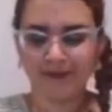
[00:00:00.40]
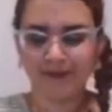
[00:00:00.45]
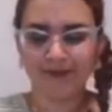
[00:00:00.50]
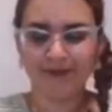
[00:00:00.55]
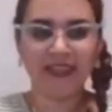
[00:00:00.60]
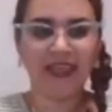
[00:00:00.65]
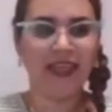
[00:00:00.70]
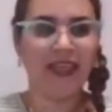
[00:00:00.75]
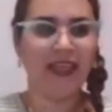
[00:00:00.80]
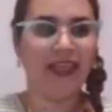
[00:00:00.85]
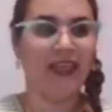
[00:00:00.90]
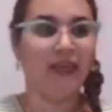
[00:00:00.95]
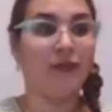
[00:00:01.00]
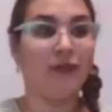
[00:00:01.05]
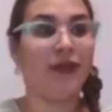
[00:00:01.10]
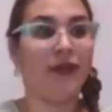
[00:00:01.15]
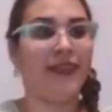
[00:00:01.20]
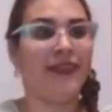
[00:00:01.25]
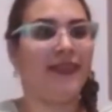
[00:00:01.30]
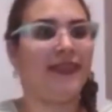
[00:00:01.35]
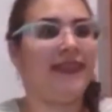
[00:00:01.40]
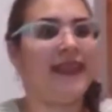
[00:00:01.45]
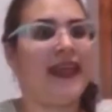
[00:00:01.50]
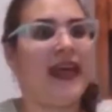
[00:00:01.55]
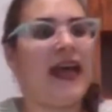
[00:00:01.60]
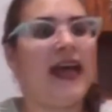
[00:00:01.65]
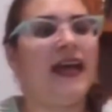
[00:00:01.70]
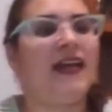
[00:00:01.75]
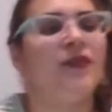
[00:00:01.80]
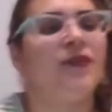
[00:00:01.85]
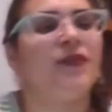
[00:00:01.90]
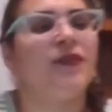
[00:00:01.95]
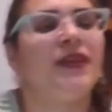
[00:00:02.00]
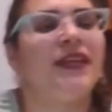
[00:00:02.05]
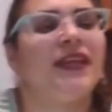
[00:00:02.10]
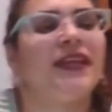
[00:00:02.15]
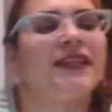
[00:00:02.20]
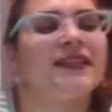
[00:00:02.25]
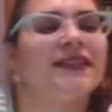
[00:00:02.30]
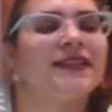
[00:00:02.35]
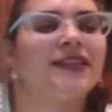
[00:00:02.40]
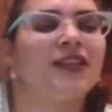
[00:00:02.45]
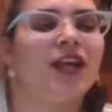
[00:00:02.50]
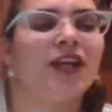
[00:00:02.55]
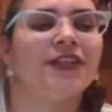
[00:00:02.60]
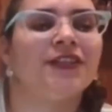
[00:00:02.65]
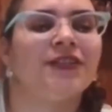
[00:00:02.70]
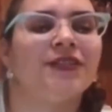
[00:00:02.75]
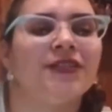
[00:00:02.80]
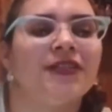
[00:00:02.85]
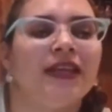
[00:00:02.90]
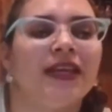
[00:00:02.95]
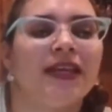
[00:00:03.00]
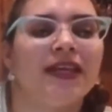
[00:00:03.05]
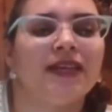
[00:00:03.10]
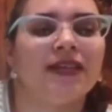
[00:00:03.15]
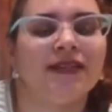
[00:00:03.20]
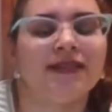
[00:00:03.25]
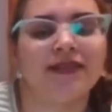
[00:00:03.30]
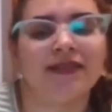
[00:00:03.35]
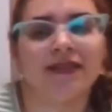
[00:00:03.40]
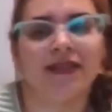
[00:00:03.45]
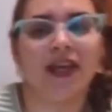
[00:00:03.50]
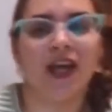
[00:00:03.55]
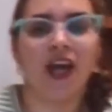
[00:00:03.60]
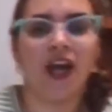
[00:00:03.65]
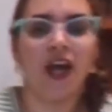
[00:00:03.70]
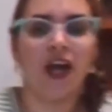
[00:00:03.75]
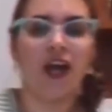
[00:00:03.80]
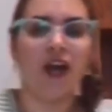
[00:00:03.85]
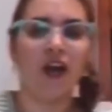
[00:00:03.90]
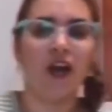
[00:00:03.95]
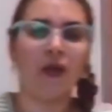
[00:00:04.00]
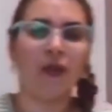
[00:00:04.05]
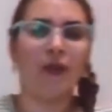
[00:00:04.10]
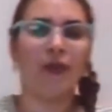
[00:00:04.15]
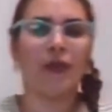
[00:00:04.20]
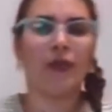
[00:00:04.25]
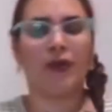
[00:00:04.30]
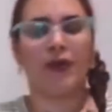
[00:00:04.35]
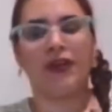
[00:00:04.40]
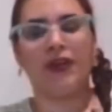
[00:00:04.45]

And with that, we can start today's program.